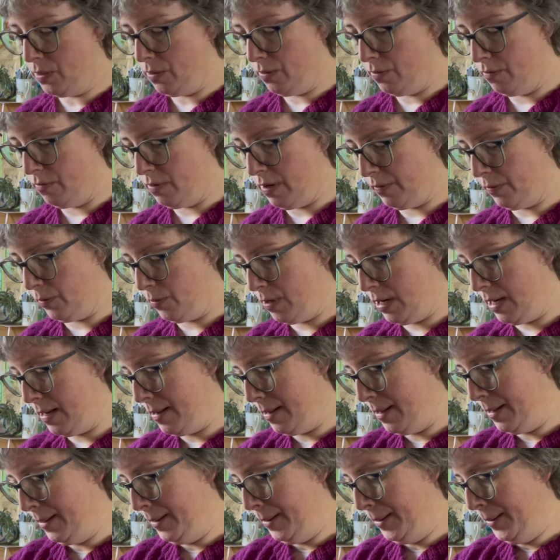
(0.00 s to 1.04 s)
on Ravelry
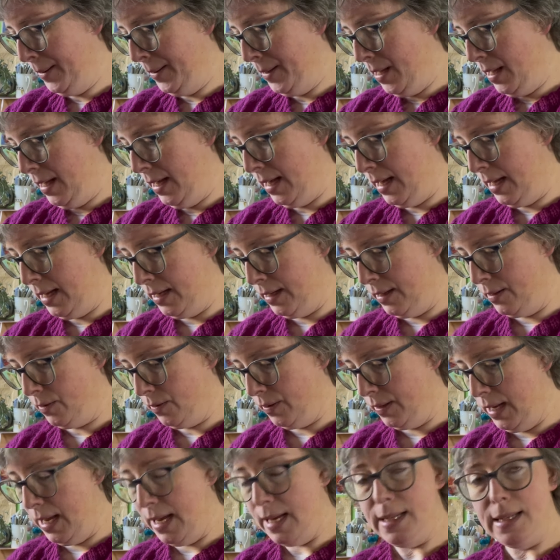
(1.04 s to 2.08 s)
and
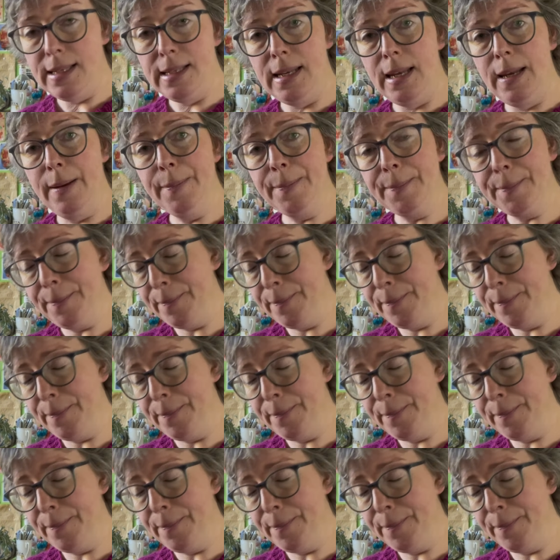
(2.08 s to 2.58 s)
on Etsy,